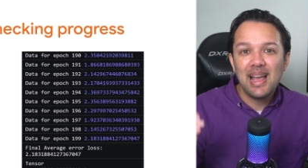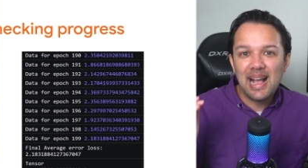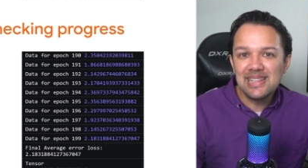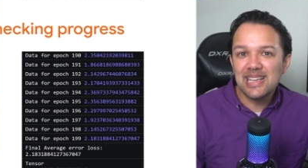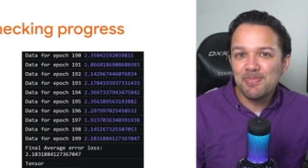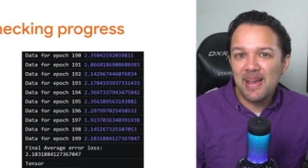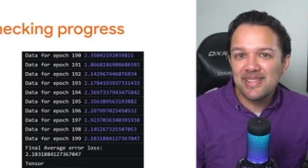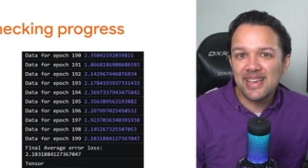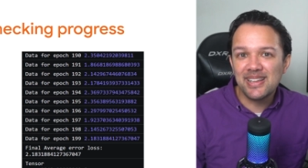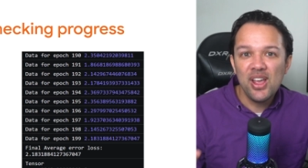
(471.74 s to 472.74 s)
As
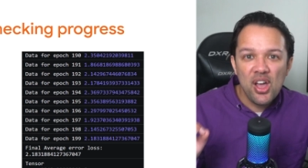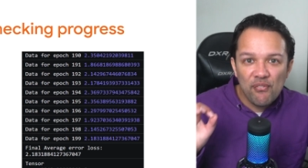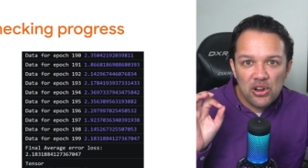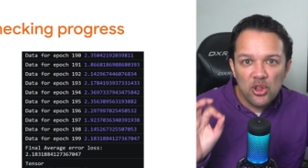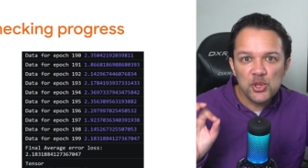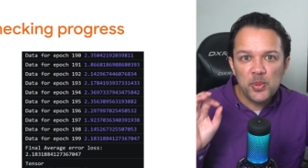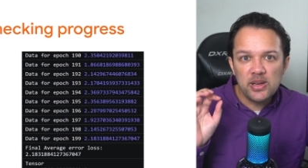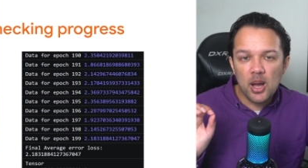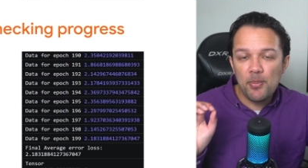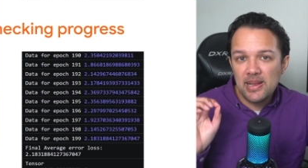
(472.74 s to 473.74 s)
expected, the loss went
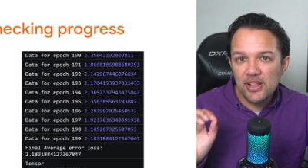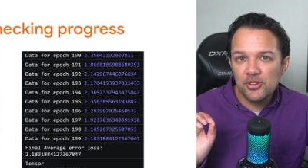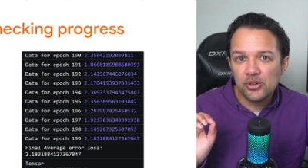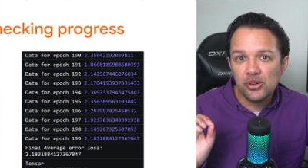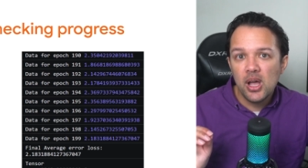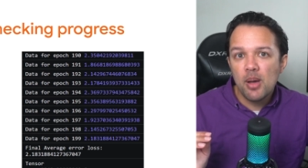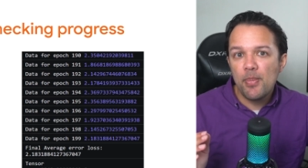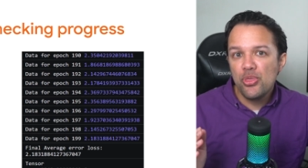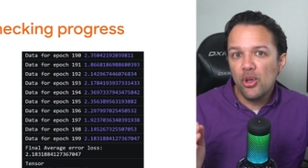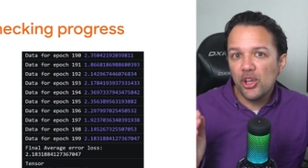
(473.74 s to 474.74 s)
up a little,
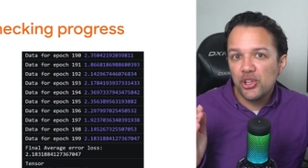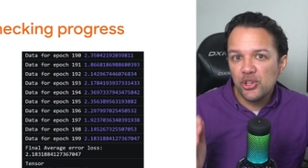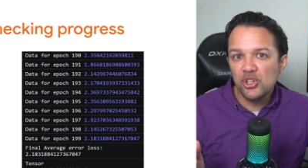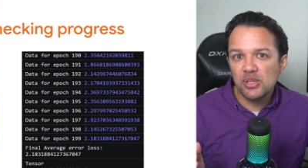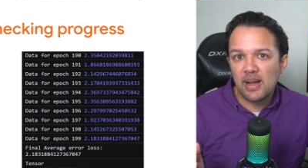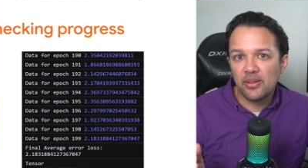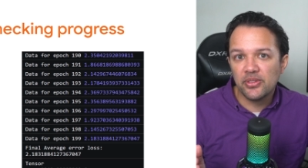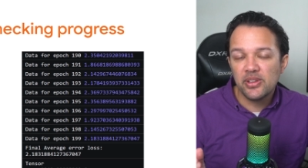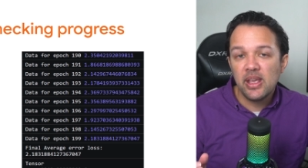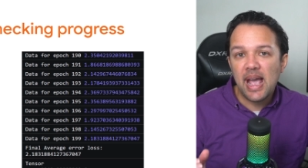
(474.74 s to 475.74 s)
but not a huge
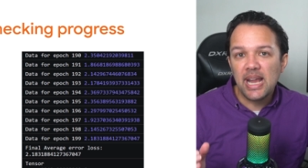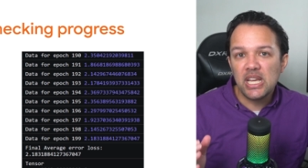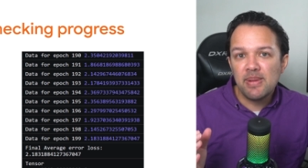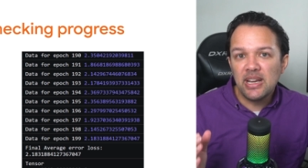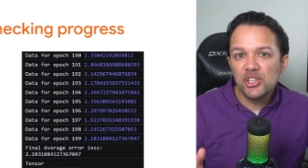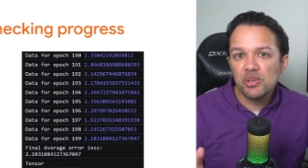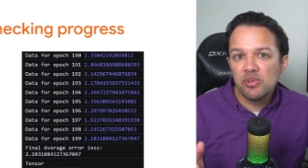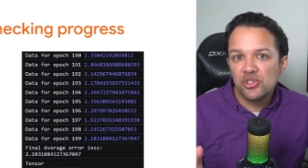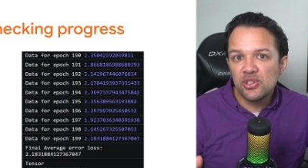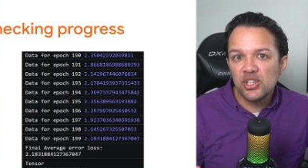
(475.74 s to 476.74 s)
amount, and you managed to
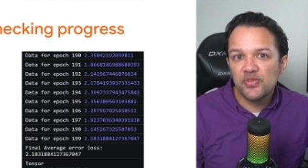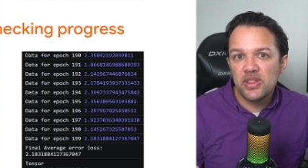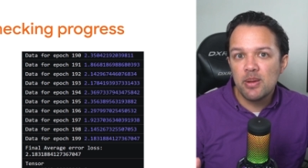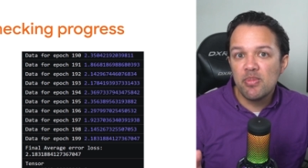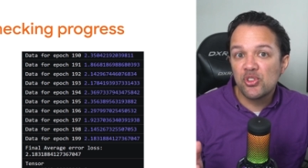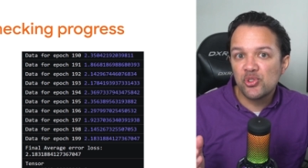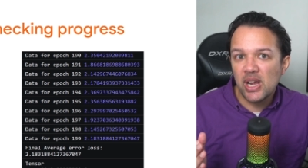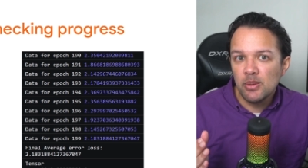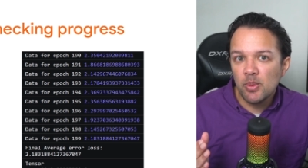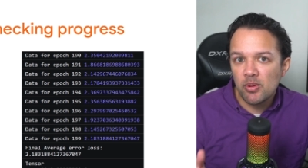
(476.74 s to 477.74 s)
reduce the number of
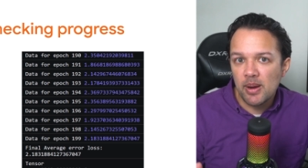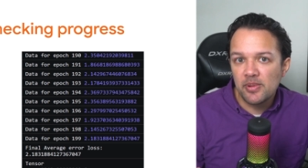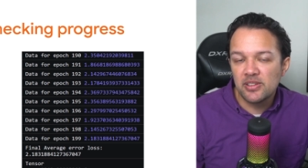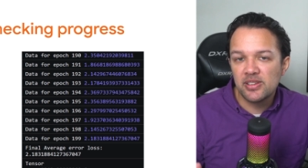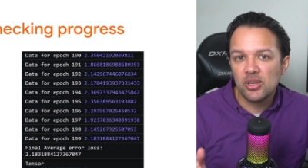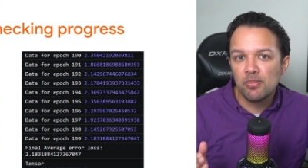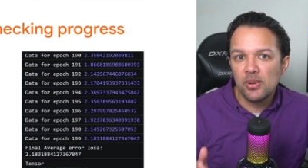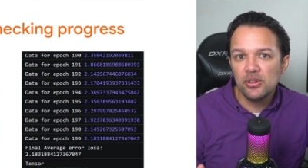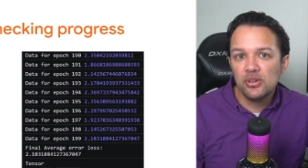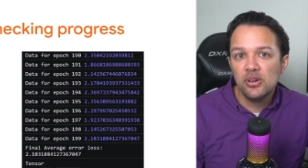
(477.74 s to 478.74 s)
trainable parameters in your
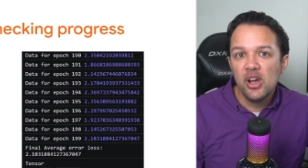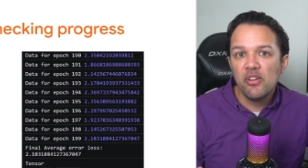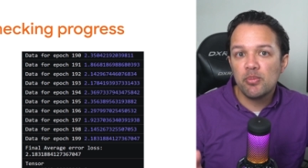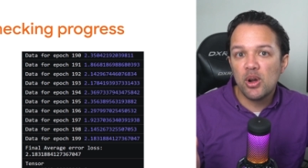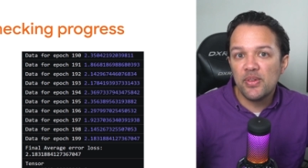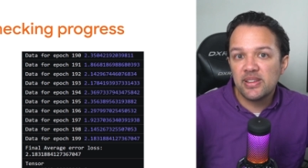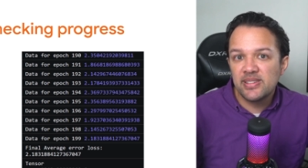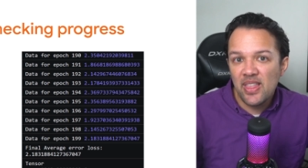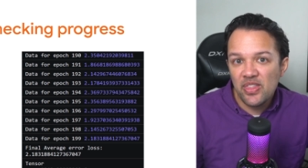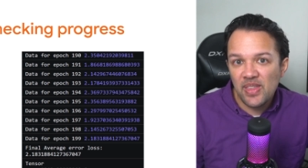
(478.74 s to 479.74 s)
model from over
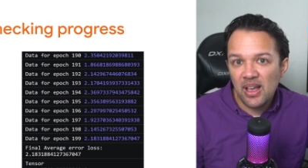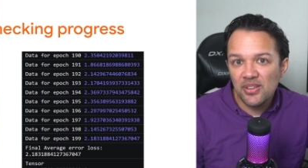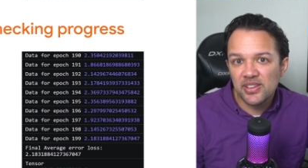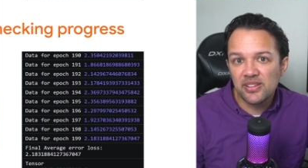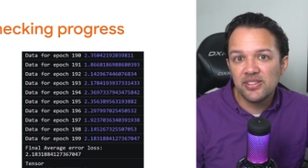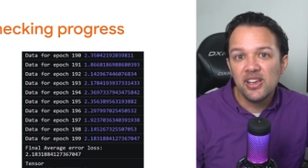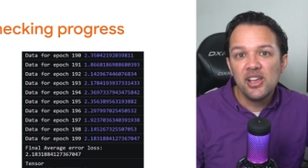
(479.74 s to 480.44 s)
ten thousand